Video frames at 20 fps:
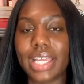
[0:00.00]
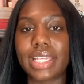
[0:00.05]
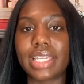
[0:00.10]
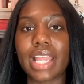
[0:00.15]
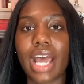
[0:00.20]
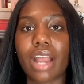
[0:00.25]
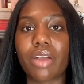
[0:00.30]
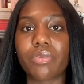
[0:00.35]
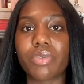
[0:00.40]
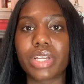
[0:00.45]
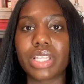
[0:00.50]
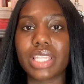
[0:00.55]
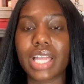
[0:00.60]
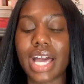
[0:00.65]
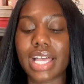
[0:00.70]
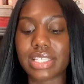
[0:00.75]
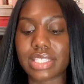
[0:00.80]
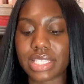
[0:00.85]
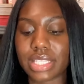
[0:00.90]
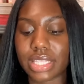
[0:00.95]
not
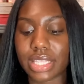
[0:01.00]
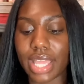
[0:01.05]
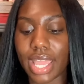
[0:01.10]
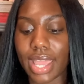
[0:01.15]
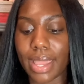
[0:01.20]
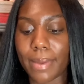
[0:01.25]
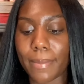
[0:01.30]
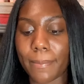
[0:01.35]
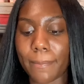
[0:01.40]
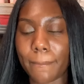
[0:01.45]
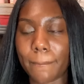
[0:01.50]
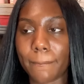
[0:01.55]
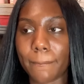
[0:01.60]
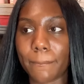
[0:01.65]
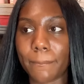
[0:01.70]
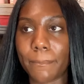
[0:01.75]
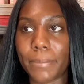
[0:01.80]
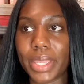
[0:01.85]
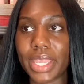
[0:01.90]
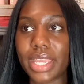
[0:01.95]
realizing that
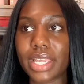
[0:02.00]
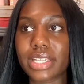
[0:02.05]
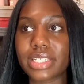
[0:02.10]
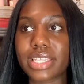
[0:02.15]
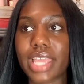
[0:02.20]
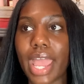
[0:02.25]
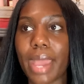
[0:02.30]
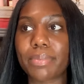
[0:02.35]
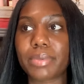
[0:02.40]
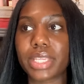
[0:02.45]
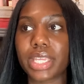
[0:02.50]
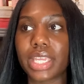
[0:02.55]
being tapped